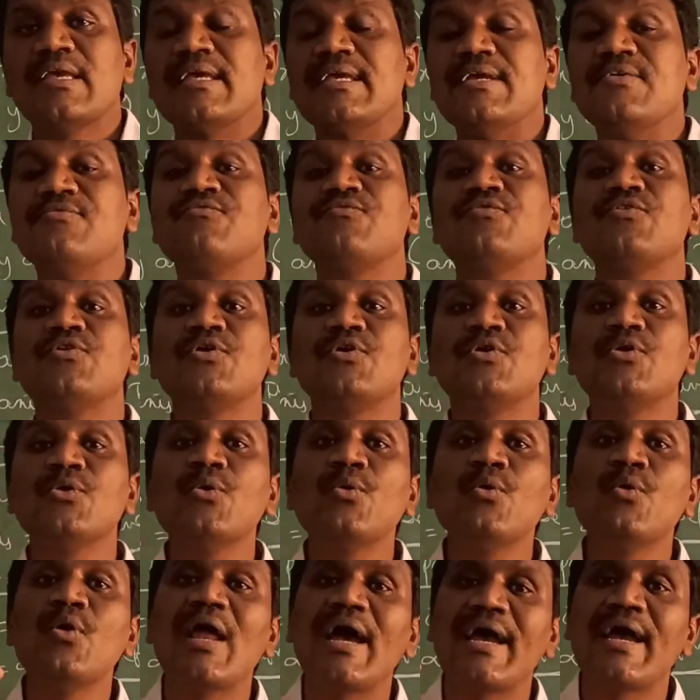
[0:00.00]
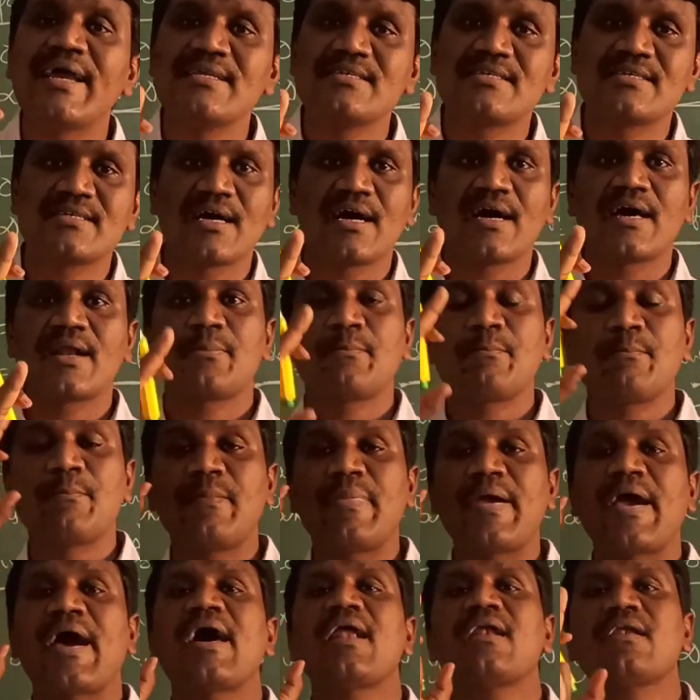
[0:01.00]
If two lines are
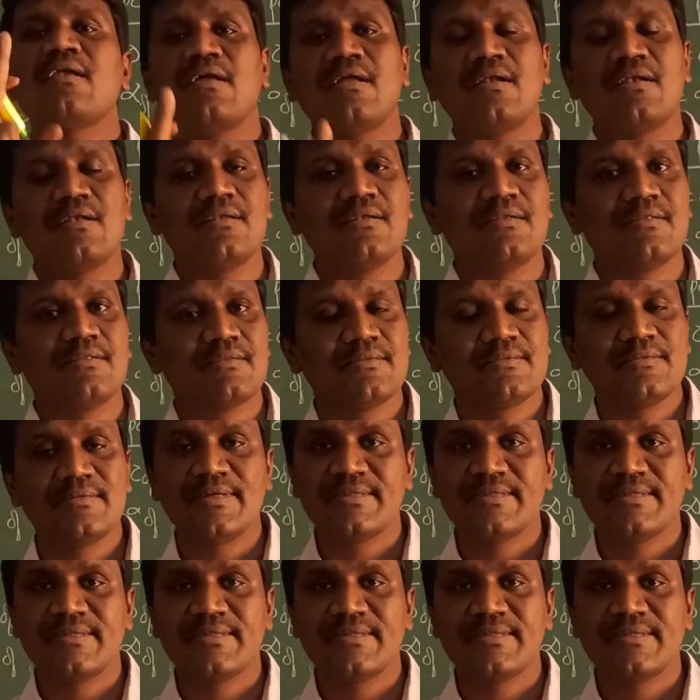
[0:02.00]
parallel,